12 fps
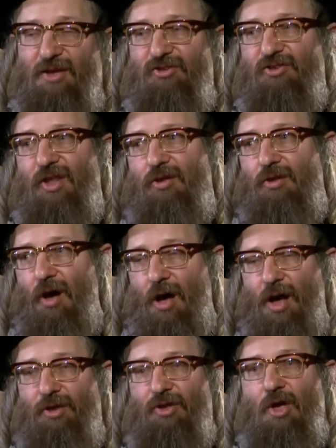He says that
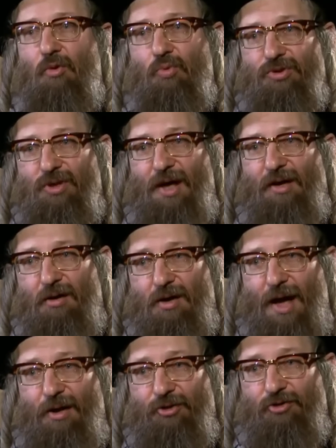God will not
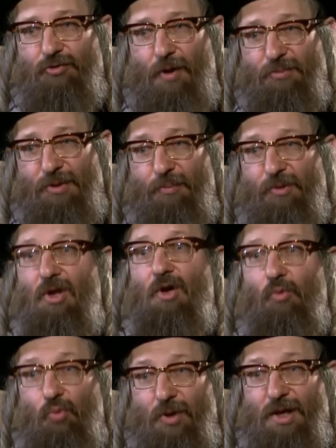allow this crime to happen.
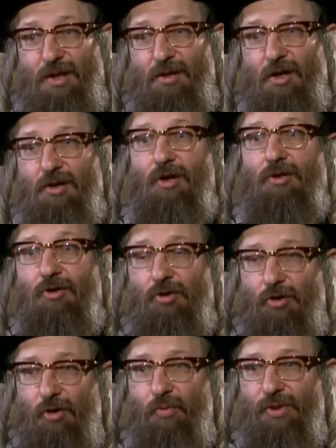We
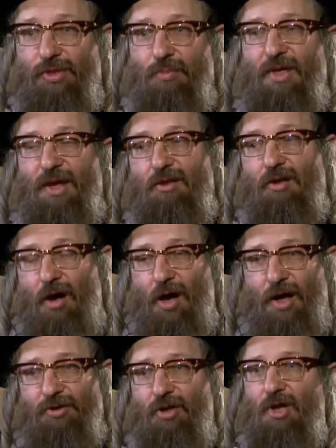concur with him that
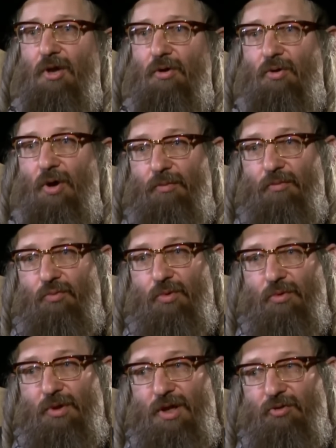God.
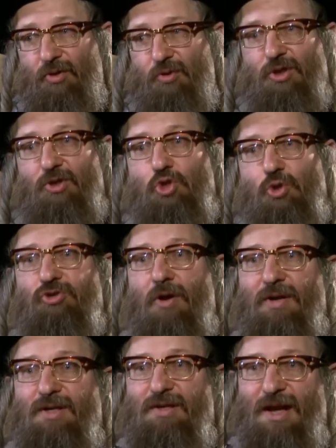The Jews
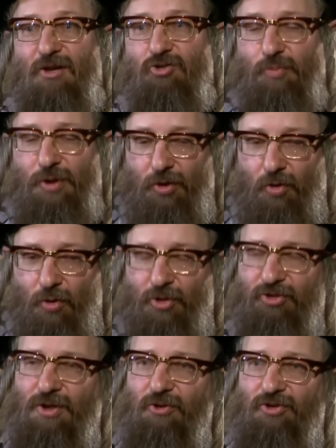are in a danger
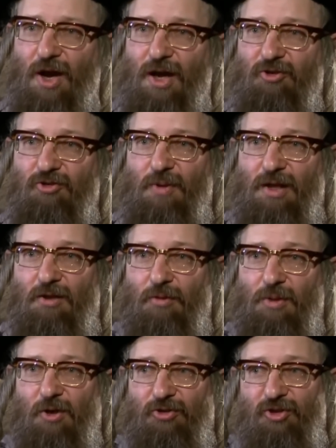because there is Zionism,
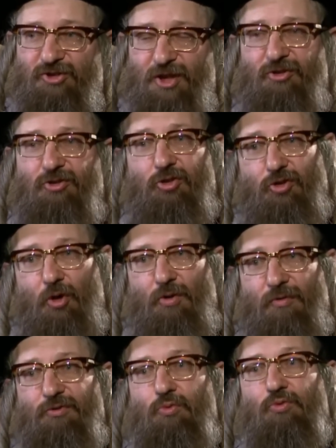and because it says in the
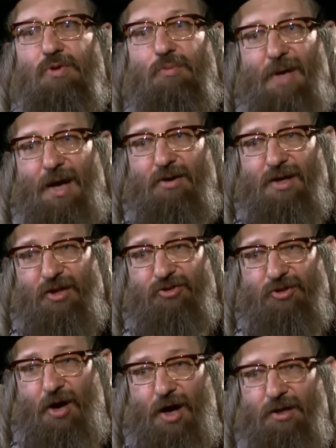Torah, if you rebel
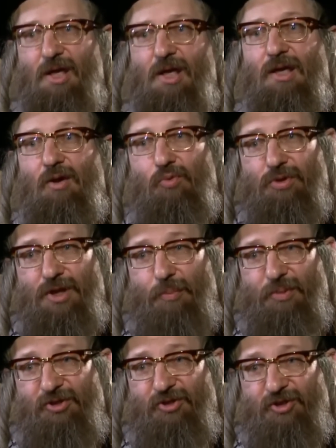against God, it will
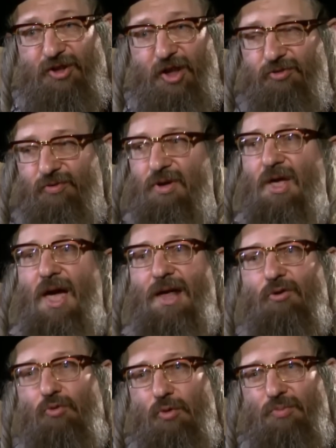not be successful,
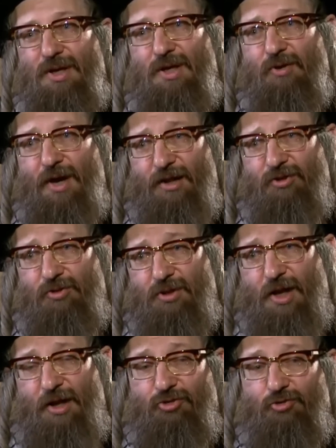and it will bring
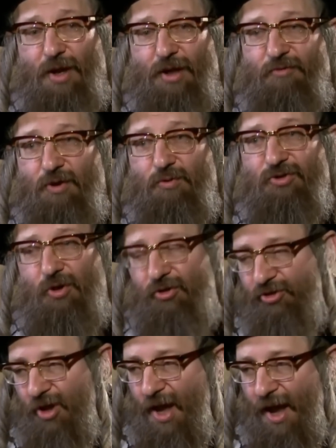catastrophic
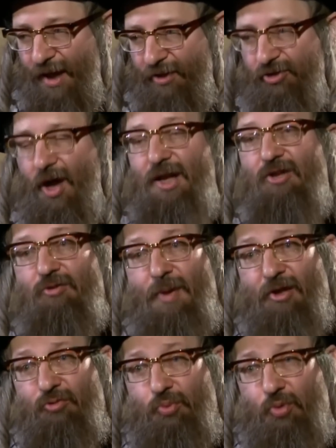results. And Zionism
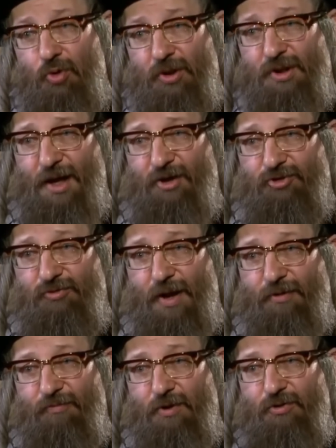has brought
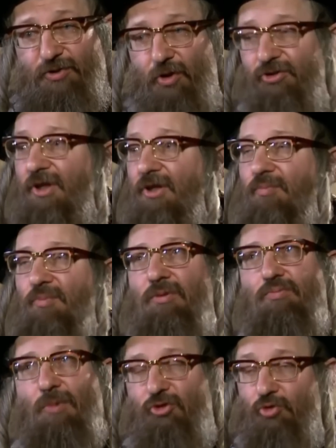catastrophic results, and it could be
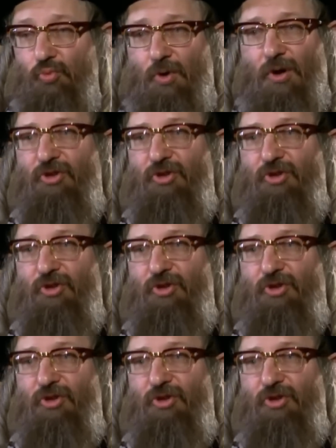much worse.